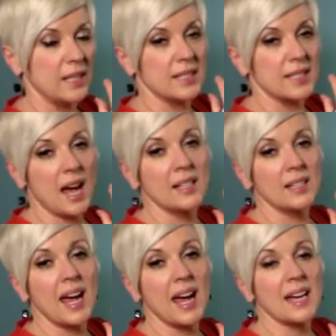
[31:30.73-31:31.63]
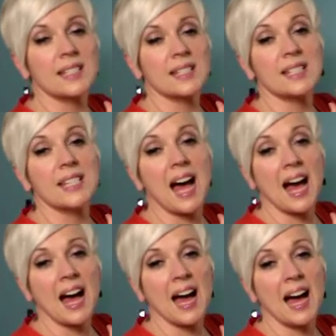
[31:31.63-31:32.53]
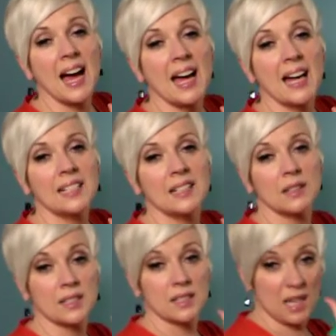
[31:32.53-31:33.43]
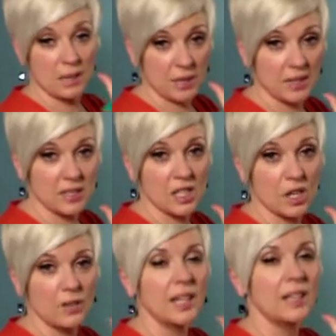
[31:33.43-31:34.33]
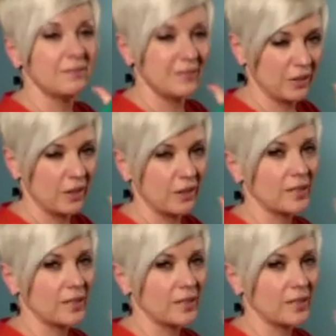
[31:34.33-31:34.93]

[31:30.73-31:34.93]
Sun hasn't died. Because the time you hit the D on the end, you'll hear the